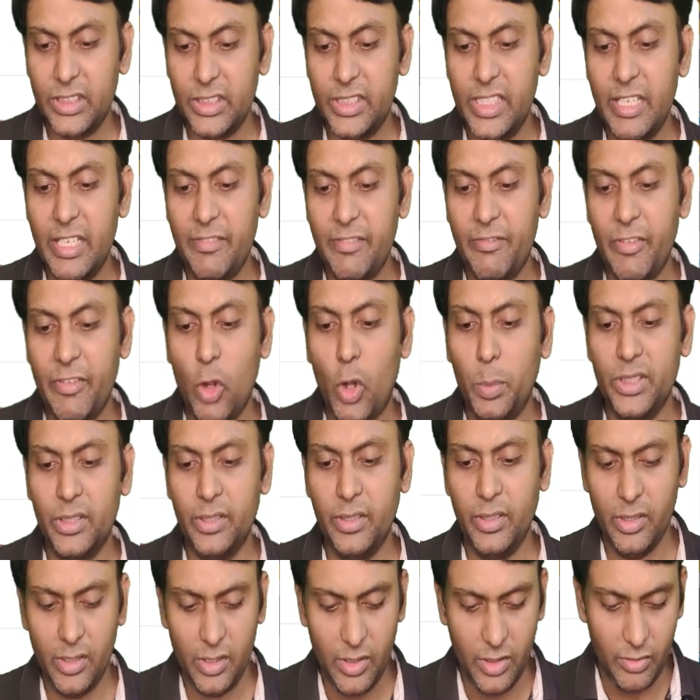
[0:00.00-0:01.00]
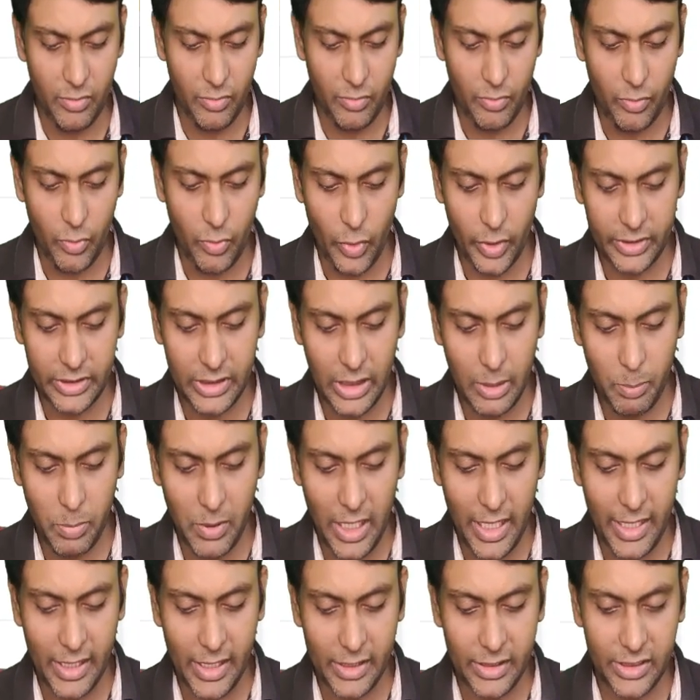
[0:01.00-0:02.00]
give an option. For example,
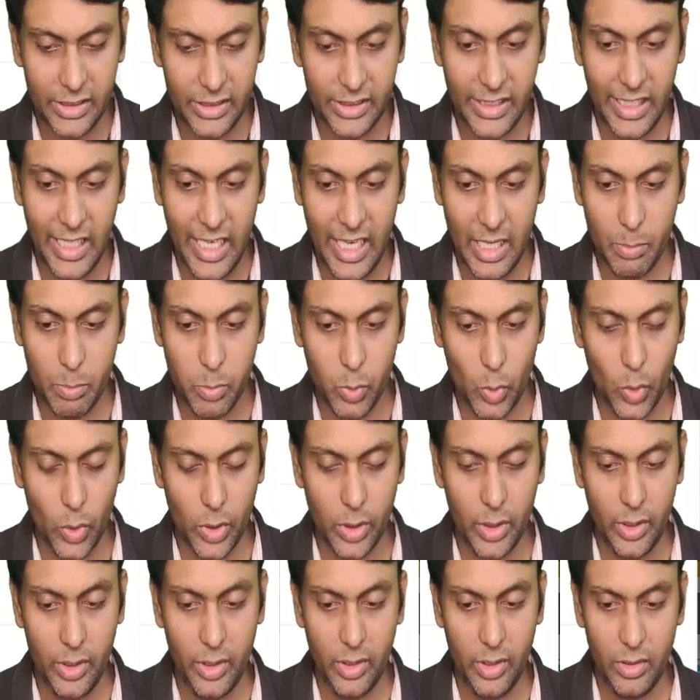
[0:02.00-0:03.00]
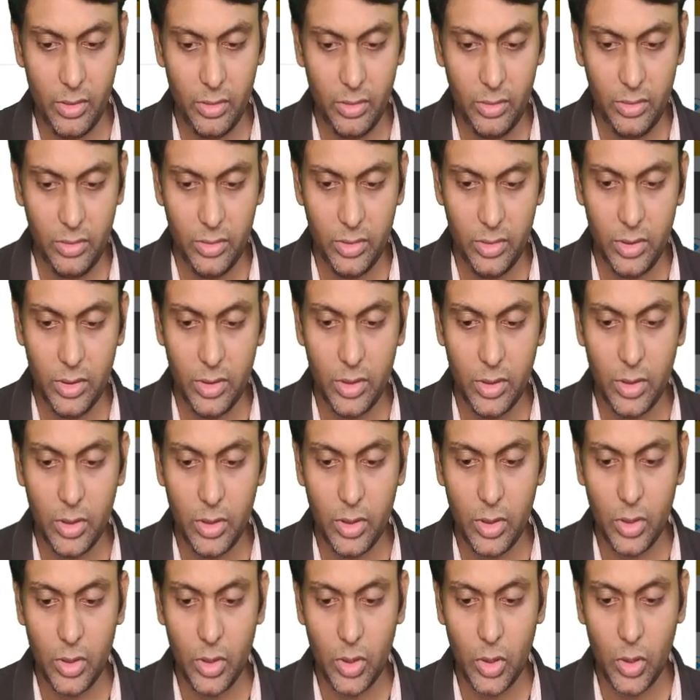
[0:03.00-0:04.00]
I can just say like poor,
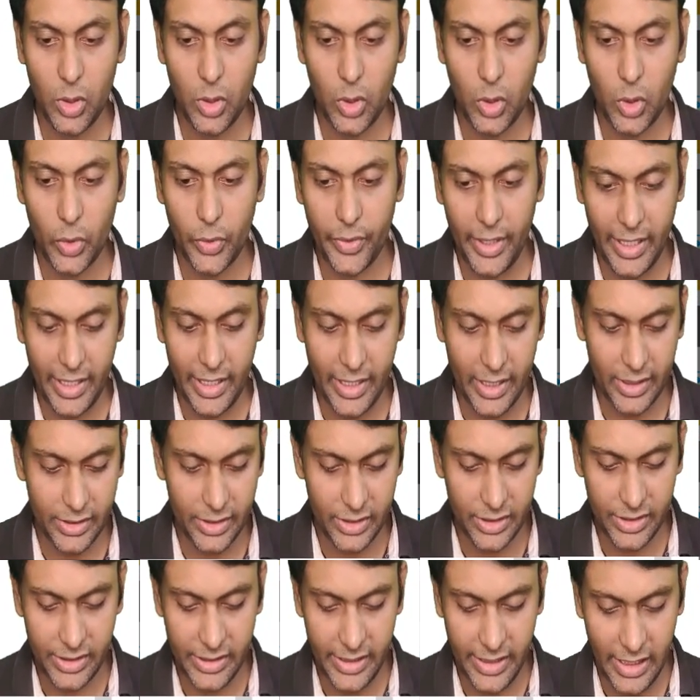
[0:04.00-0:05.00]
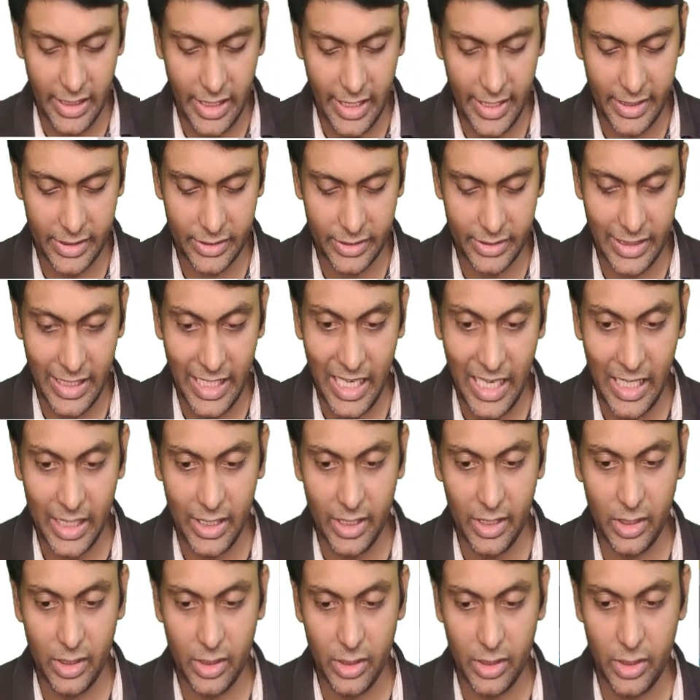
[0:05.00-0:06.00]
or I can just say like sad,
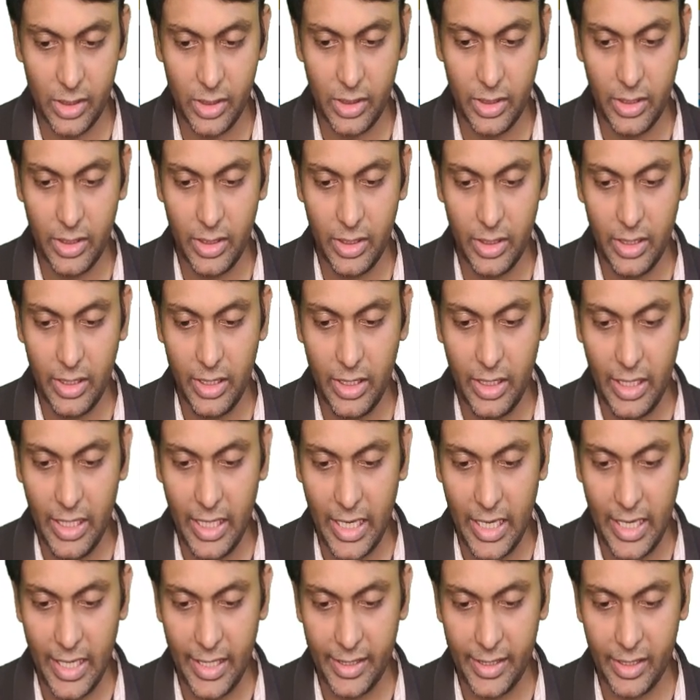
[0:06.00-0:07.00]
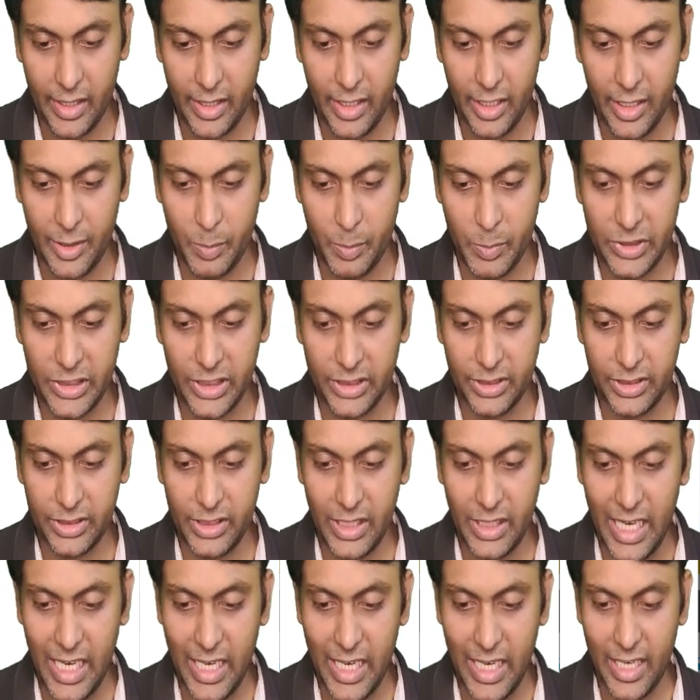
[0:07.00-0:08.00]
and let me just
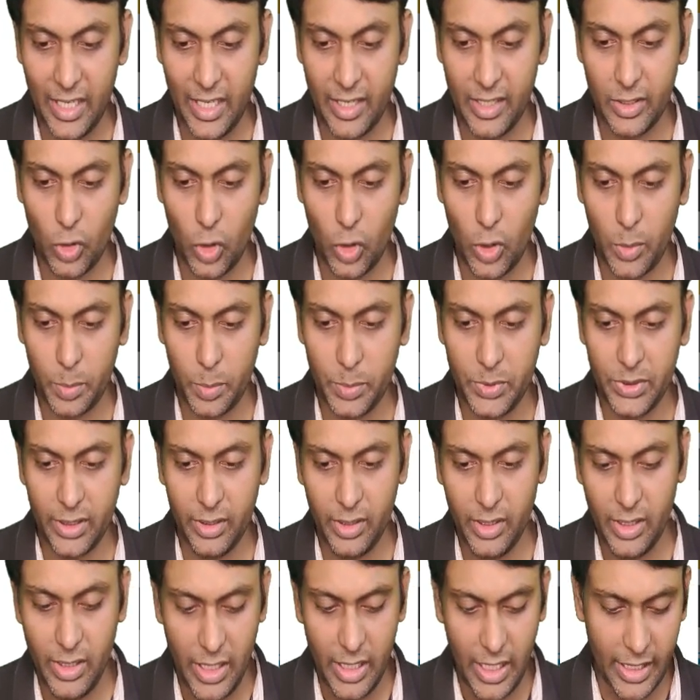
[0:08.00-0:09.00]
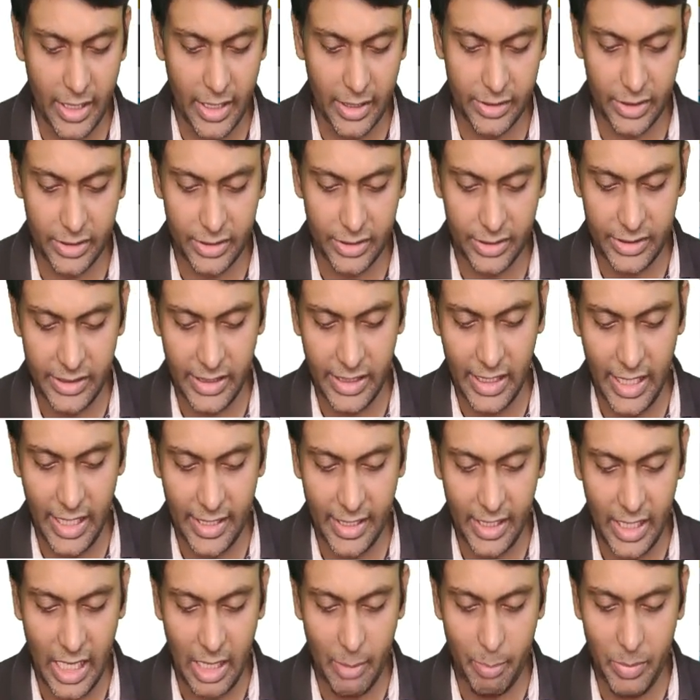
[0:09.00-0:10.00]
add another option. I can just say like
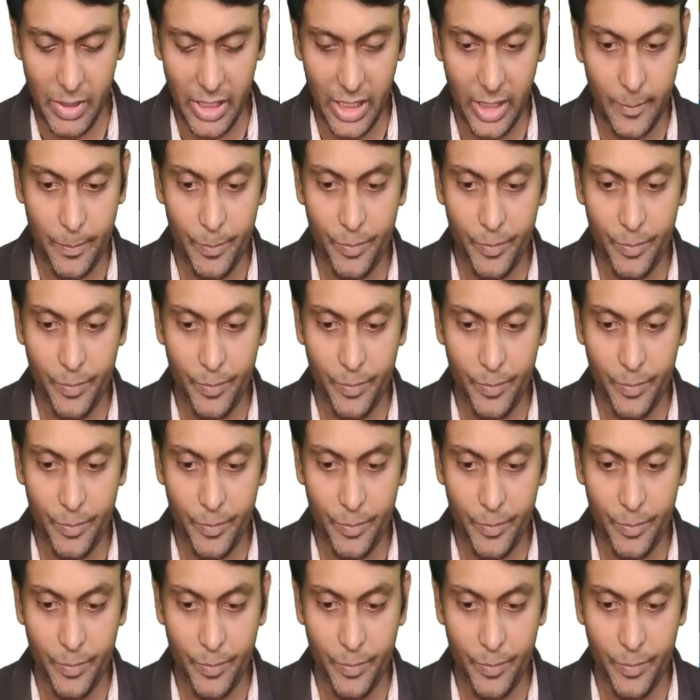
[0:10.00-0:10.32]
happy,